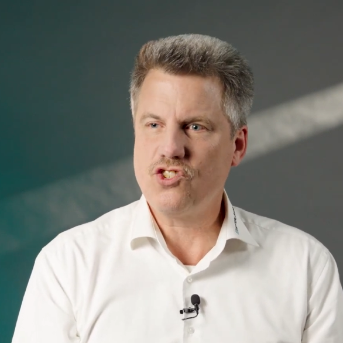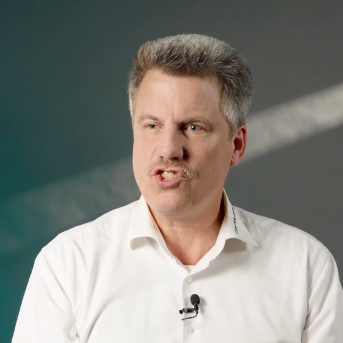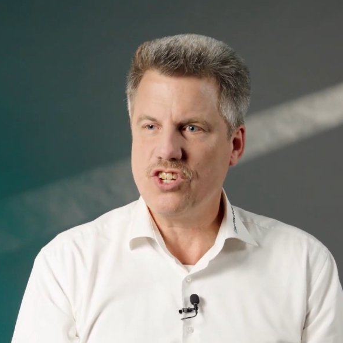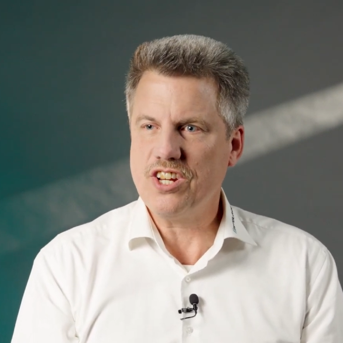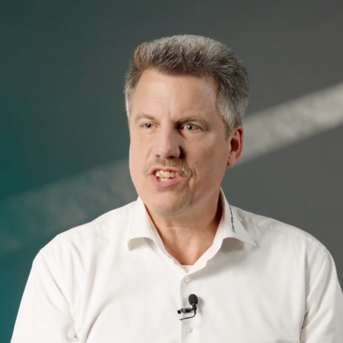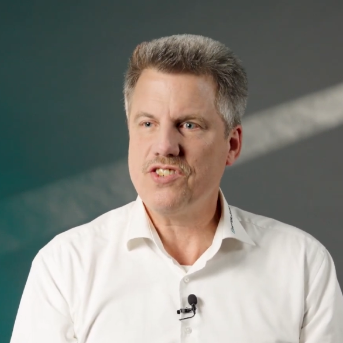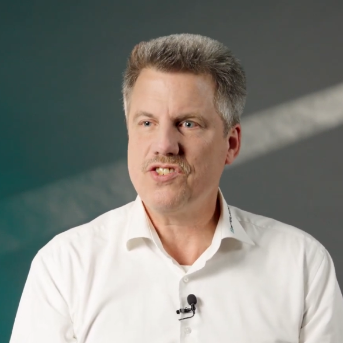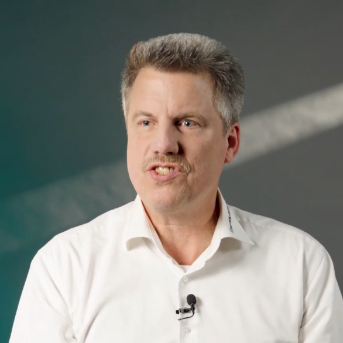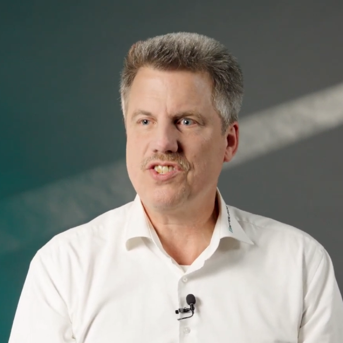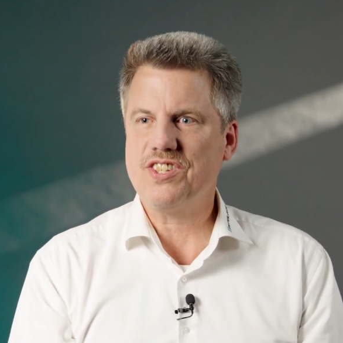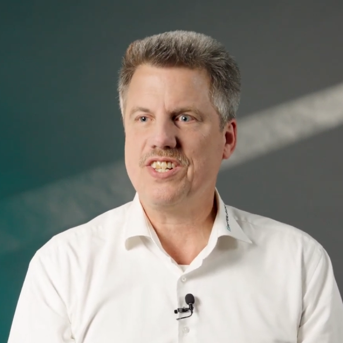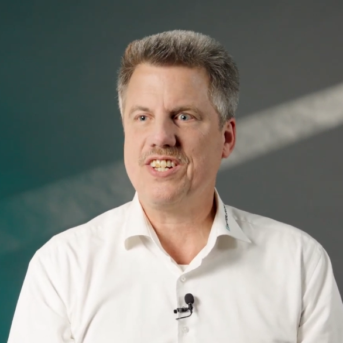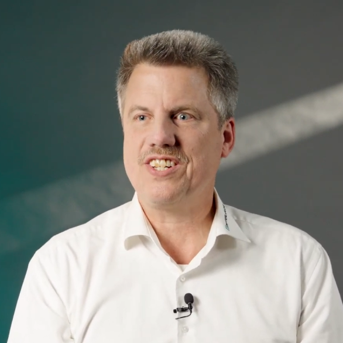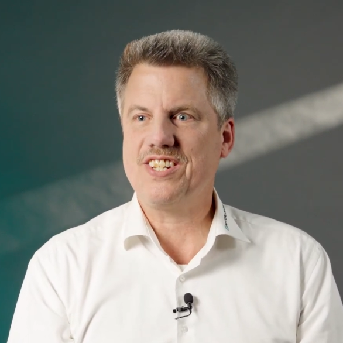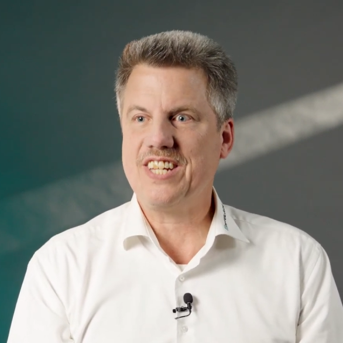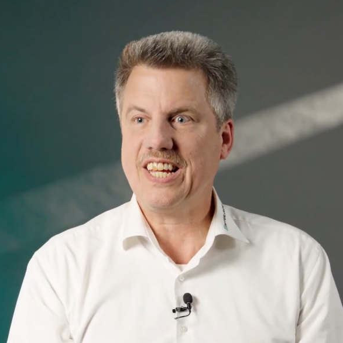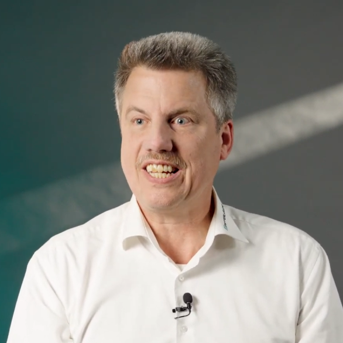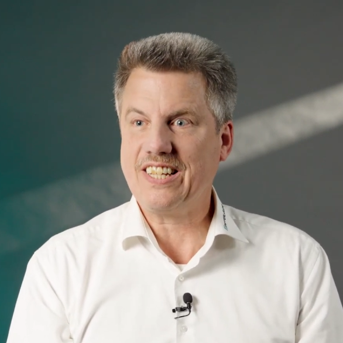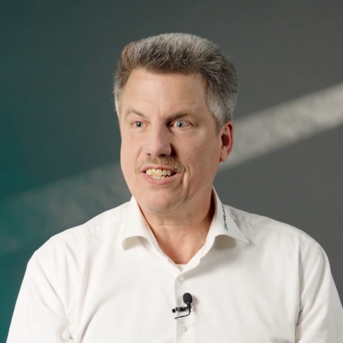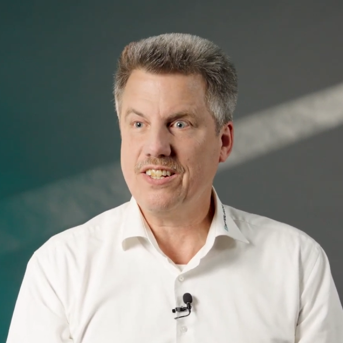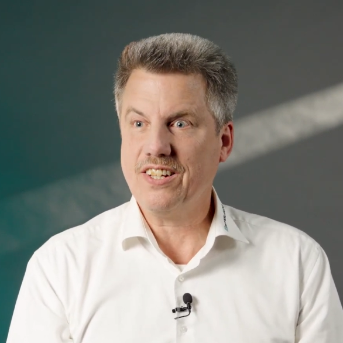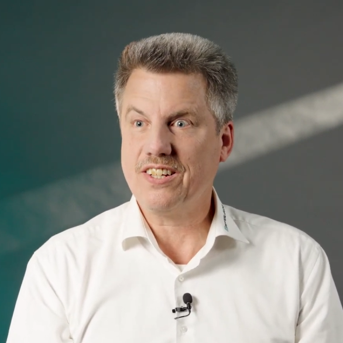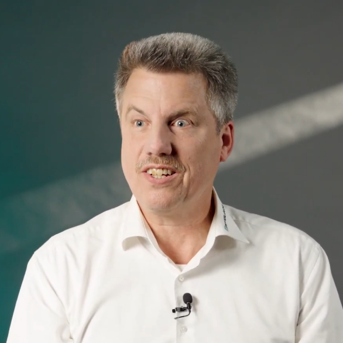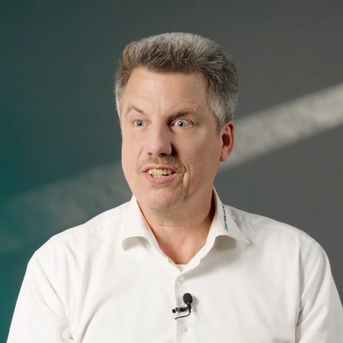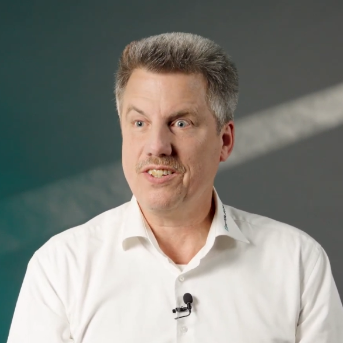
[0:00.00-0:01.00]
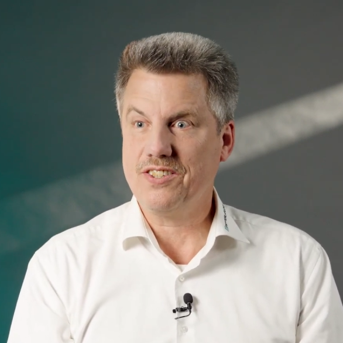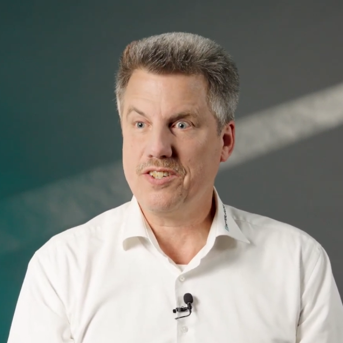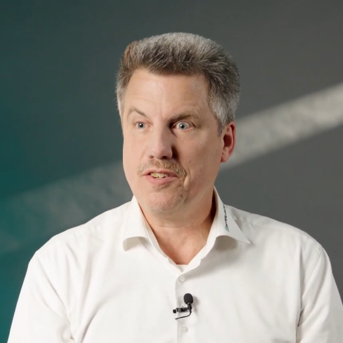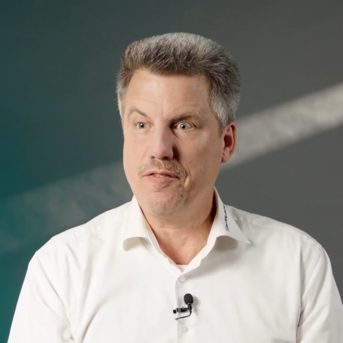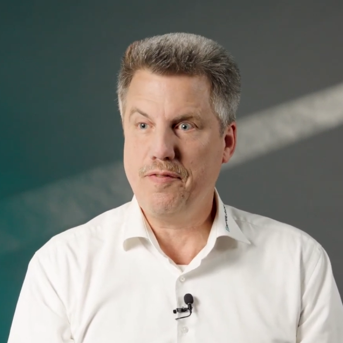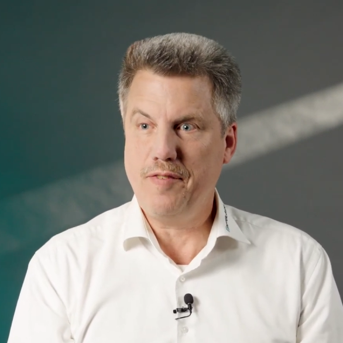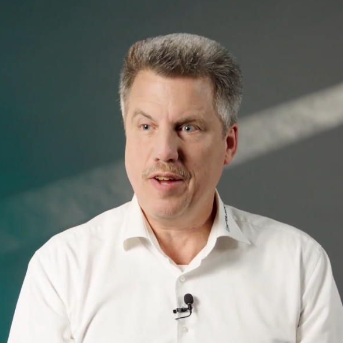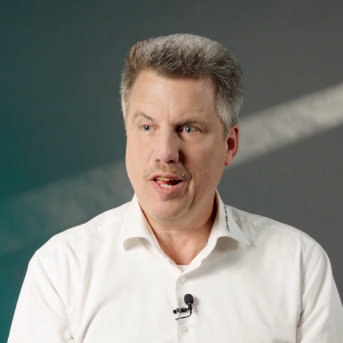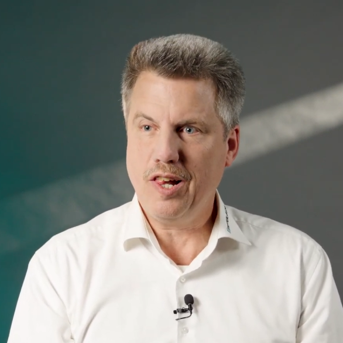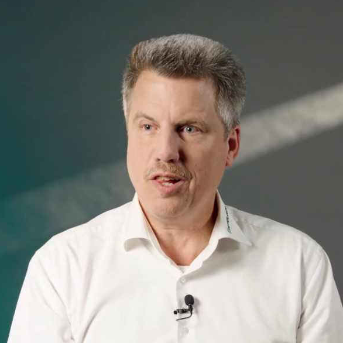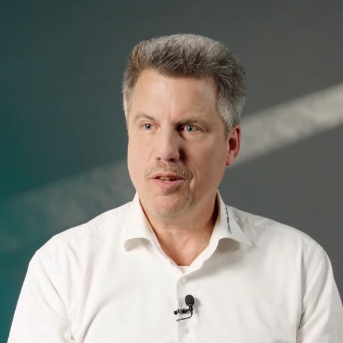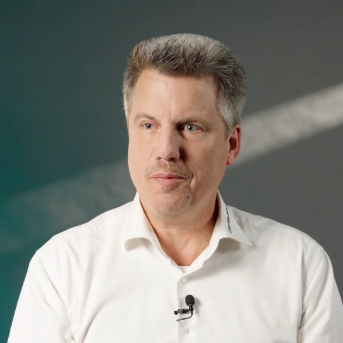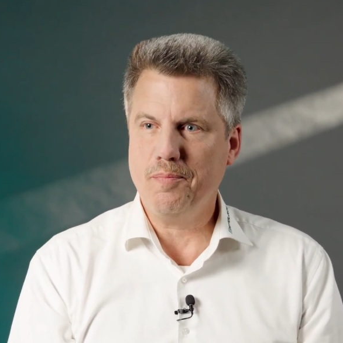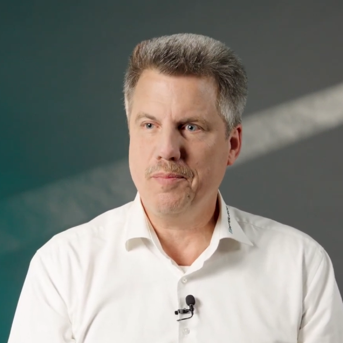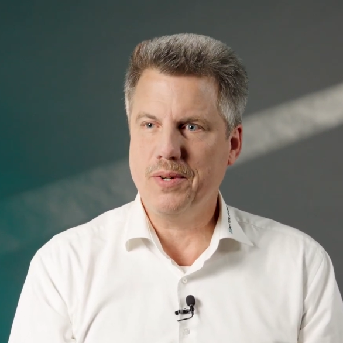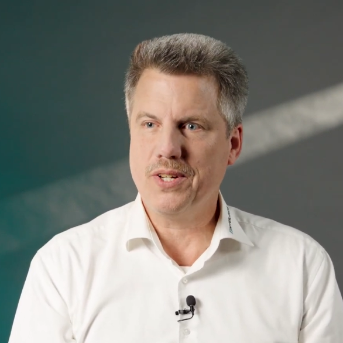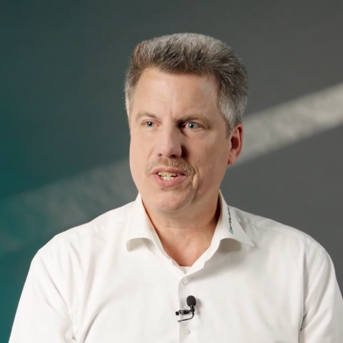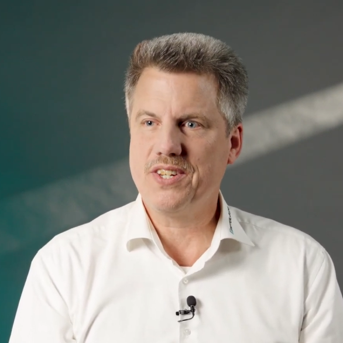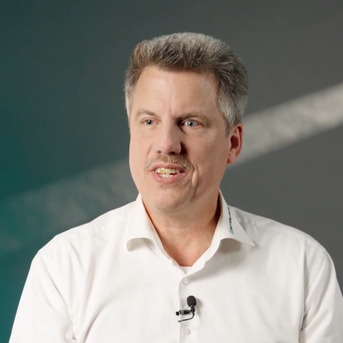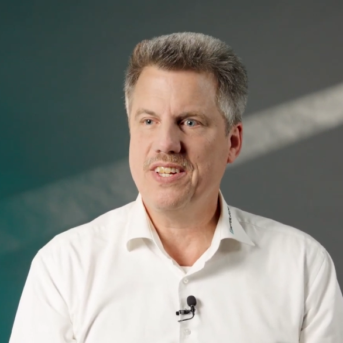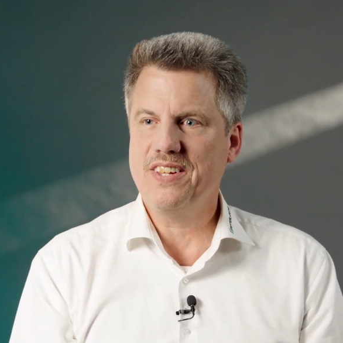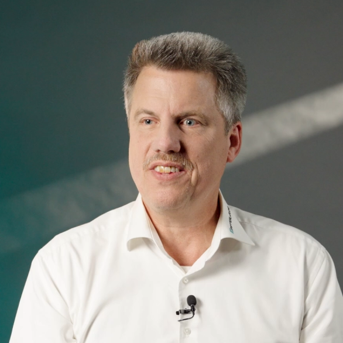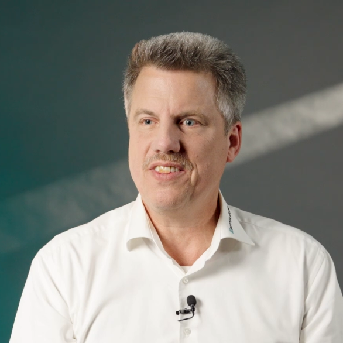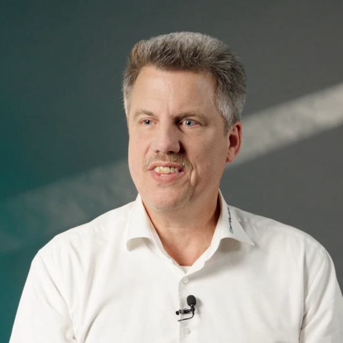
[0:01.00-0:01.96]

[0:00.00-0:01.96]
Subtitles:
just the technical development